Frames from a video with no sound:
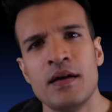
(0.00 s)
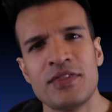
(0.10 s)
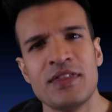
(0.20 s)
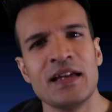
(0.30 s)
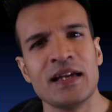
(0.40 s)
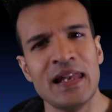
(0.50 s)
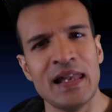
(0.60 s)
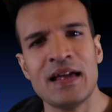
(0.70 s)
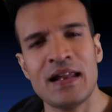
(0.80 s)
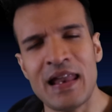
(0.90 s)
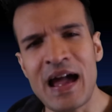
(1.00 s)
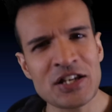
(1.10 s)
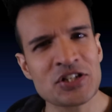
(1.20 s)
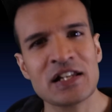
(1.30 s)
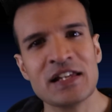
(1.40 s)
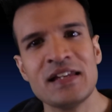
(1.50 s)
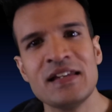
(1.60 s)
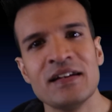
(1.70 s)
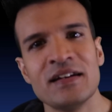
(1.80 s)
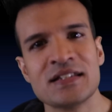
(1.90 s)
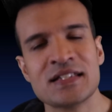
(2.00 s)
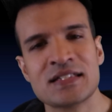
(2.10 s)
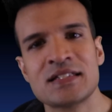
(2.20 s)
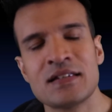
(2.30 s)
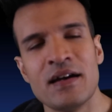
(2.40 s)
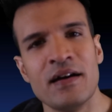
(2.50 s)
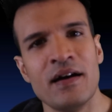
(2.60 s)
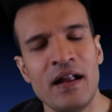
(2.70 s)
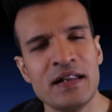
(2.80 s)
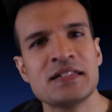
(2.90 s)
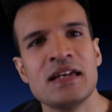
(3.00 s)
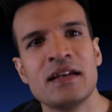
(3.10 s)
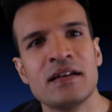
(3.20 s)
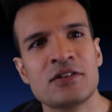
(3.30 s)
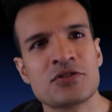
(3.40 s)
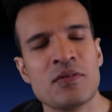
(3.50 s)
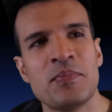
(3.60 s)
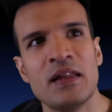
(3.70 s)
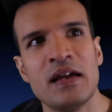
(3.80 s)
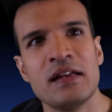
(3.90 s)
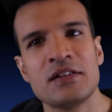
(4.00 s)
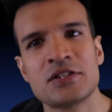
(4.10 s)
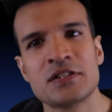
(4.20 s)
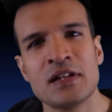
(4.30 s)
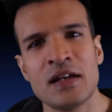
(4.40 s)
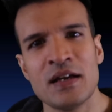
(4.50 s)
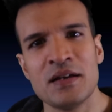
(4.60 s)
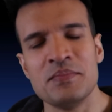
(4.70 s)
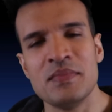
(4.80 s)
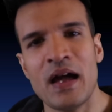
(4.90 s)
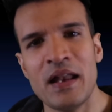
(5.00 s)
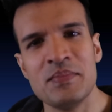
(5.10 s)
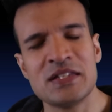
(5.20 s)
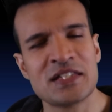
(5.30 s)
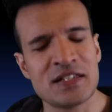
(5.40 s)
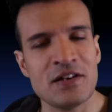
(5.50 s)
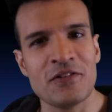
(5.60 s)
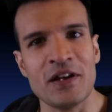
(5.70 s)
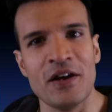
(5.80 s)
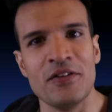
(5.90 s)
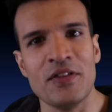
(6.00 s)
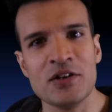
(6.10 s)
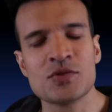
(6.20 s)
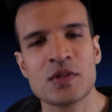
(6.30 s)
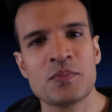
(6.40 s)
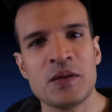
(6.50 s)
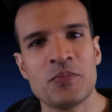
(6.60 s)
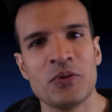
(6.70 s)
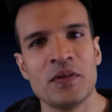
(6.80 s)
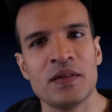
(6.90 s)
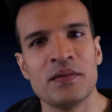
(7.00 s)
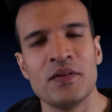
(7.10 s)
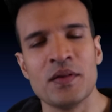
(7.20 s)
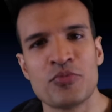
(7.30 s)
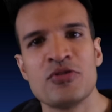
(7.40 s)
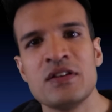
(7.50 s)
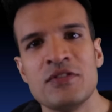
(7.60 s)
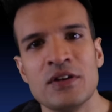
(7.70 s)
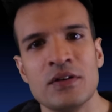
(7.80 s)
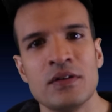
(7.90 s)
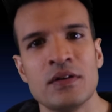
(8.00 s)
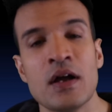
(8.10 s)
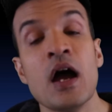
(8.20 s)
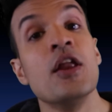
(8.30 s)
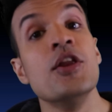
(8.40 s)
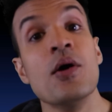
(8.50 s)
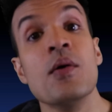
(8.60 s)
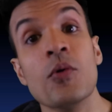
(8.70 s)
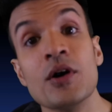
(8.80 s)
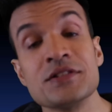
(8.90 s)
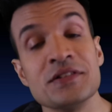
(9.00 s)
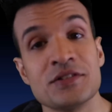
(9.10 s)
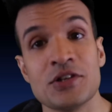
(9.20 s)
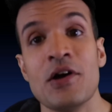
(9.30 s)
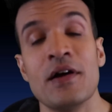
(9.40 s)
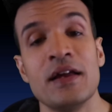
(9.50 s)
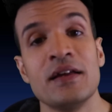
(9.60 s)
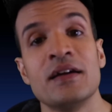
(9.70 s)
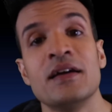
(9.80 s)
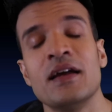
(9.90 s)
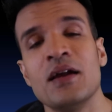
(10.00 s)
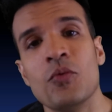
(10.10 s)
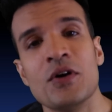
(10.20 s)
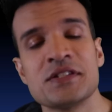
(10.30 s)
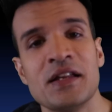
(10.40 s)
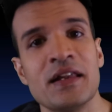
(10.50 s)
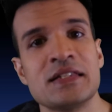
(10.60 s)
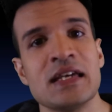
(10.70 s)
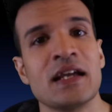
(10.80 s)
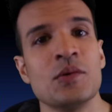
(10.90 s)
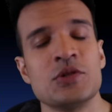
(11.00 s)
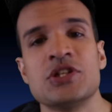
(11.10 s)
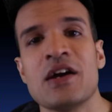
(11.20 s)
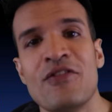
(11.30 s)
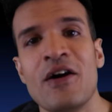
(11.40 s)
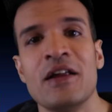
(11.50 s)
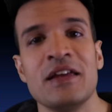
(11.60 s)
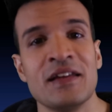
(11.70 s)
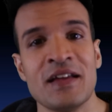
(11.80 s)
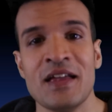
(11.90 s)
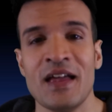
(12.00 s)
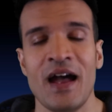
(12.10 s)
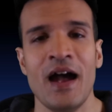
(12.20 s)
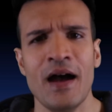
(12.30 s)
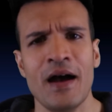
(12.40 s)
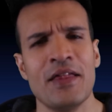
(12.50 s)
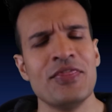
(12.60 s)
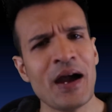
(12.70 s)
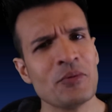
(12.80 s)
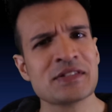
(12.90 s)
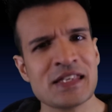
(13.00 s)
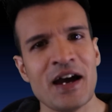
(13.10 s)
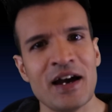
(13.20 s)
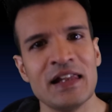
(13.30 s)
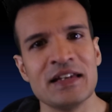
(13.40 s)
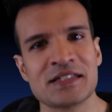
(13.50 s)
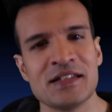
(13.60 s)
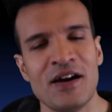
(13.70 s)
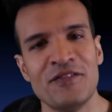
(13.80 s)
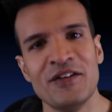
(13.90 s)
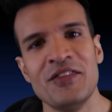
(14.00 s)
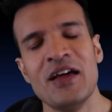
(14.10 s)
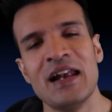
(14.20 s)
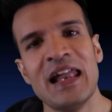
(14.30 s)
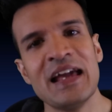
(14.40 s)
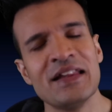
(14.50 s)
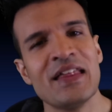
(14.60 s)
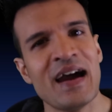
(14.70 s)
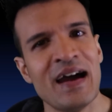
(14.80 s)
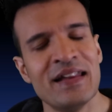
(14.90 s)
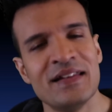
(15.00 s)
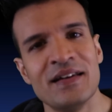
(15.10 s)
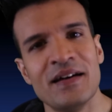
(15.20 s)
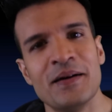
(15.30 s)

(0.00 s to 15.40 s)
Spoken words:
think Lashley, Undertaker, Triple H, and Mysterio. Those were the people on the preview. No, it wasn't. Sorry, it wasn't Undertaker. It was Jeff Hardy. That was the earlier stuff, and then later they added